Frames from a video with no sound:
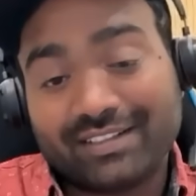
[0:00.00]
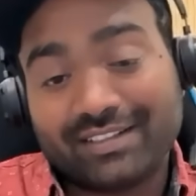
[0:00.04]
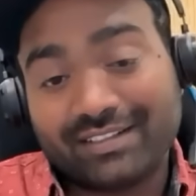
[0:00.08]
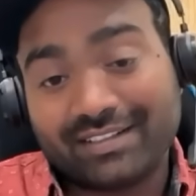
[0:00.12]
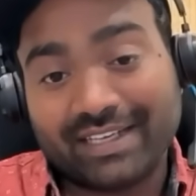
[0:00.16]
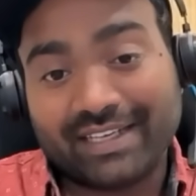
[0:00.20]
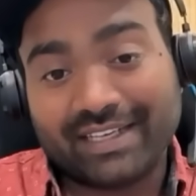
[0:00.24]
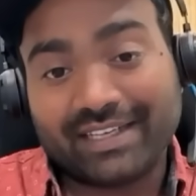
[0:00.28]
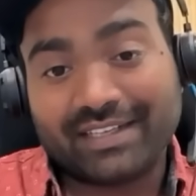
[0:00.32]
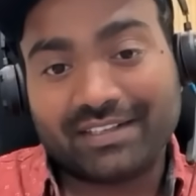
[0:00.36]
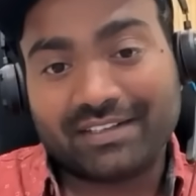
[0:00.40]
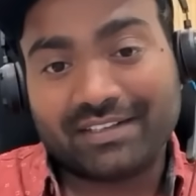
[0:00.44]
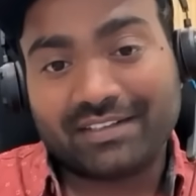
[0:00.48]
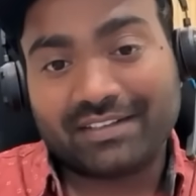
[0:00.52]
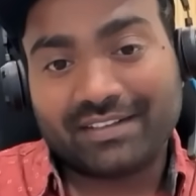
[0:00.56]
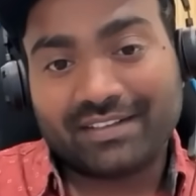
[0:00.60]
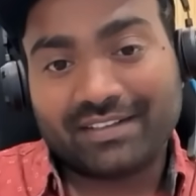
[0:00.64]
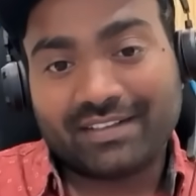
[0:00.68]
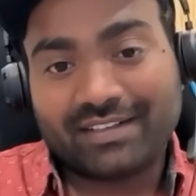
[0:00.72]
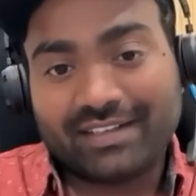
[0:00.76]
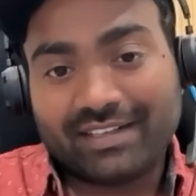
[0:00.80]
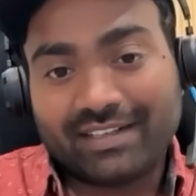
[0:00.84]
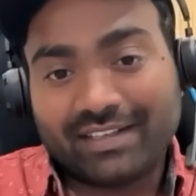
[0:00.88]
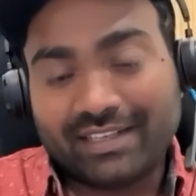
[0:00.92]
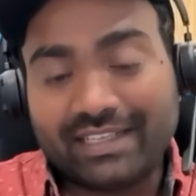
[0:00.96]
then
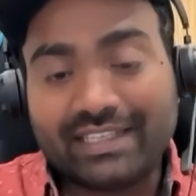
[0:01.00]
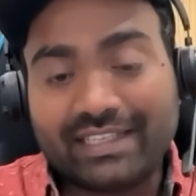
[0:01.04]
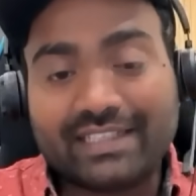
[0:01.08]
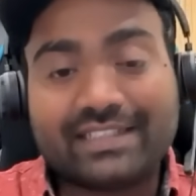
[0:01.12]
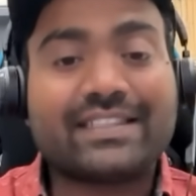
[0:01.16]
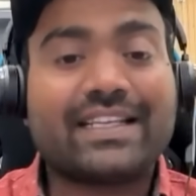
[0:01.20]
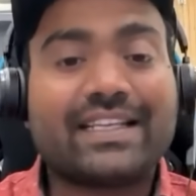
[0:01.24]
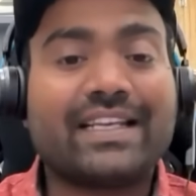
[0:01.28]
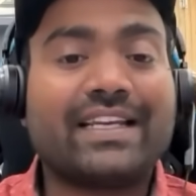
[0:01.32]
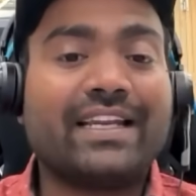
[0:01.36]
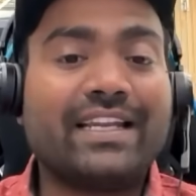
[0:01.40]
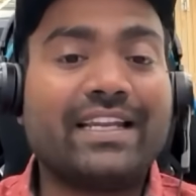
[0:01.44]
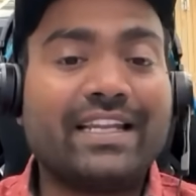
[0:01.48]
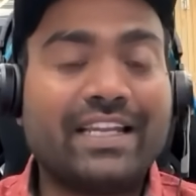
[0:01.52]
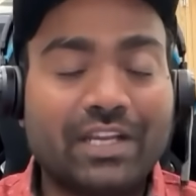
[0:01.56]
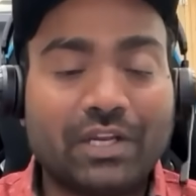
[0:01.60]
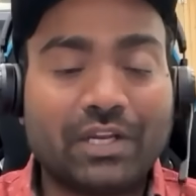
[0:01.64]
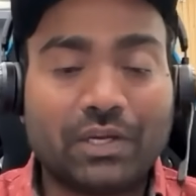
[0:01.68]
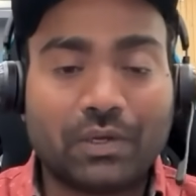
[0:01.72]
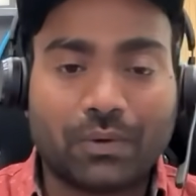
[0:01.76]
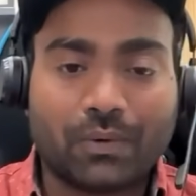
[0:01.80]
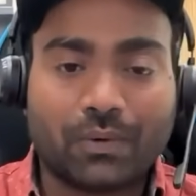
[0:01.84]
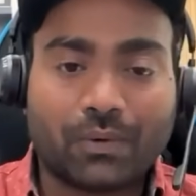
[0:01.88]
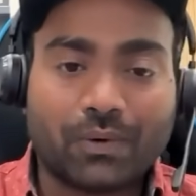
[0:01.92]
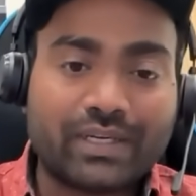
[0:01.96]
is there any
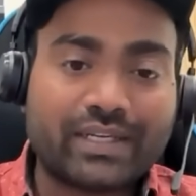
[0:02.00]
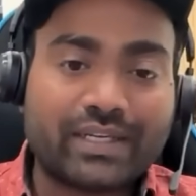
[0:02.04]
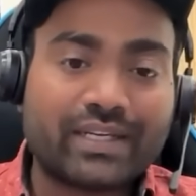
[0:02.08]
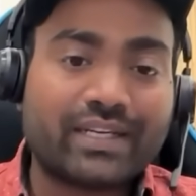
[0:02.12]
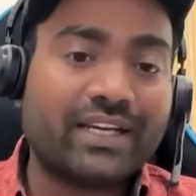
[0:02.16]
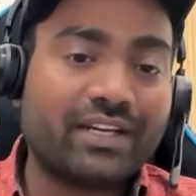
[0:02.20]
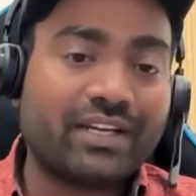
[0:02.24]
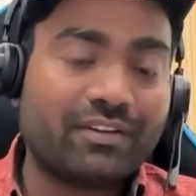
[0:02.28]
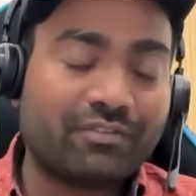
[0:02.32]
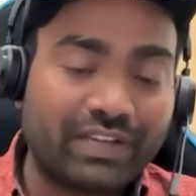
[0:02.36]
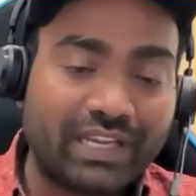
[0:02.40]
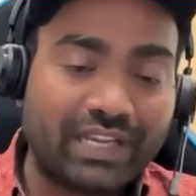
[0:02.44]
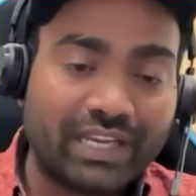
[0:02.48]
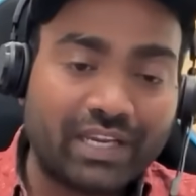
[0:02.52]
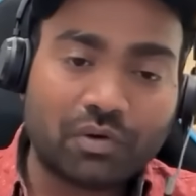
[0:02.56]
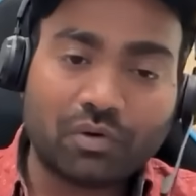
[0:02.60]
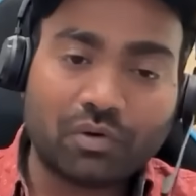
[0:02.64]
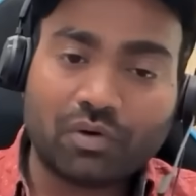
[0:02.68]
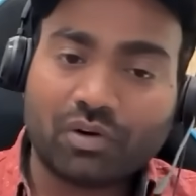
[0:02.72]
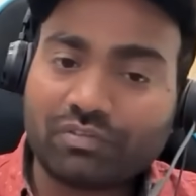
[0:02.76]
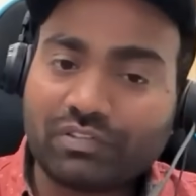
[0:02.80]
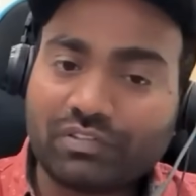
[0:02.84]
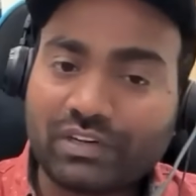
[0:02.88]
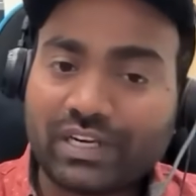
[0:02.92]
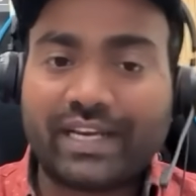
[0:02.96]
alternate way
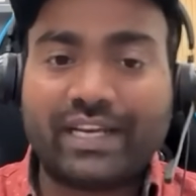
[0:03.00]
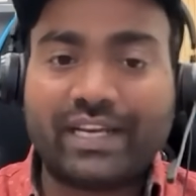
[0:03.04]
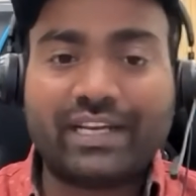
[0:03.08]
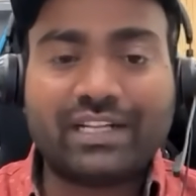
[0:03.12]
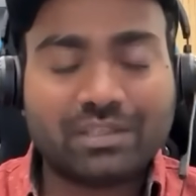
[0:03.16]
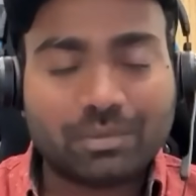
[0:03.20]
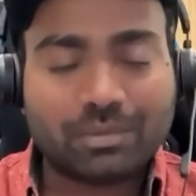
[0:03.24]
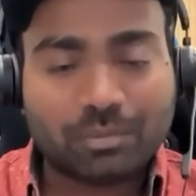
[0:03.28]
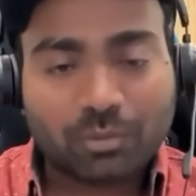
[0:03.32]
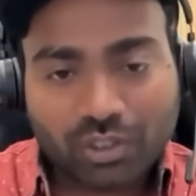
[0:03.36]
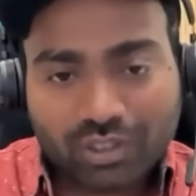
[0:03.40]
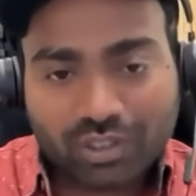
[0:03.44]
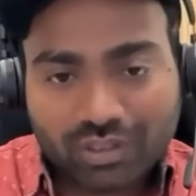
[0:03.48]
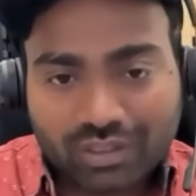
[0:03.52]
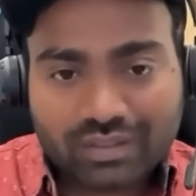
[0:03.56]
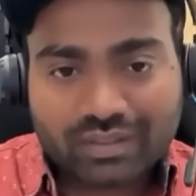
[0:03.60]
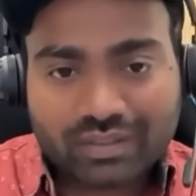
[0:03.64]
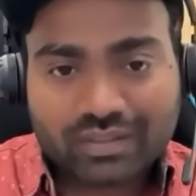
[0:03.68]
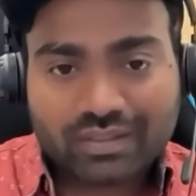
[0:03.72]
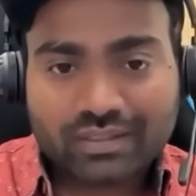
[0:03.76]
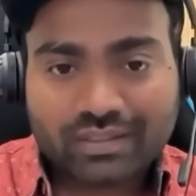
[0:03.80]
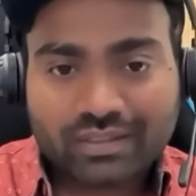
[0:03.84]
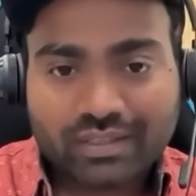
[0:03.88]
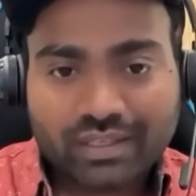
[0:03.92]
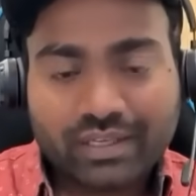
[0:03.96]
of training the
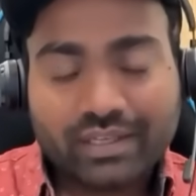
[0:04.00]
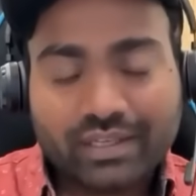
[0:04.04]
models?